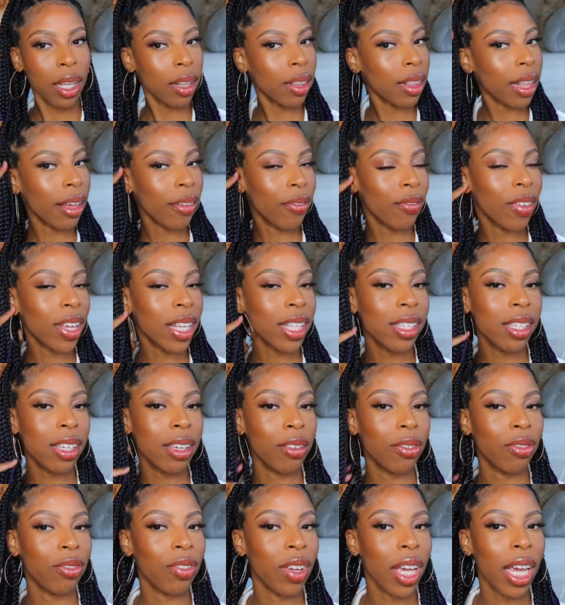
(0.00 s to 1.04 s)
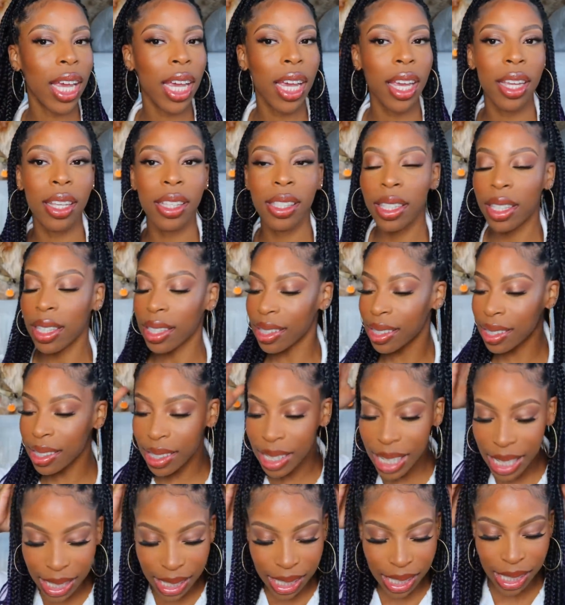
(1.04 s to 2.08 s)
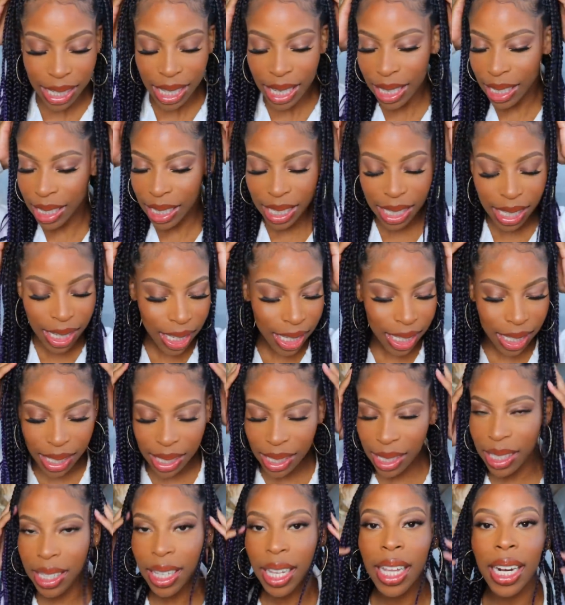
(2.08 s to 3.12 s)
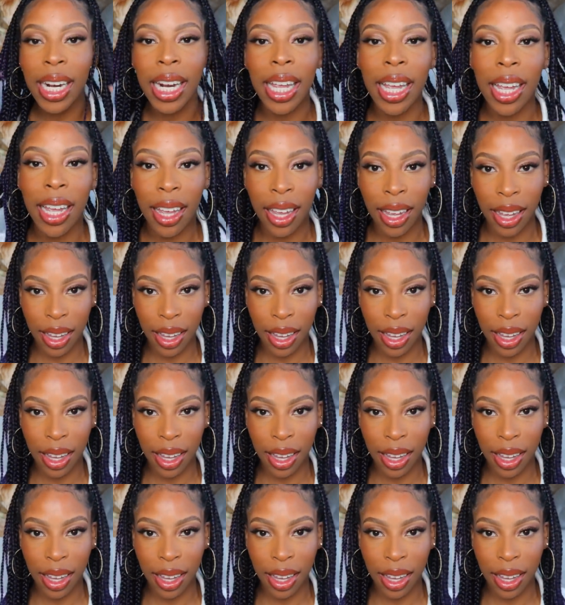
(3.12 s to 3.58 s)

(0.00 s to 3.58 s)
That Fenty face is sitting.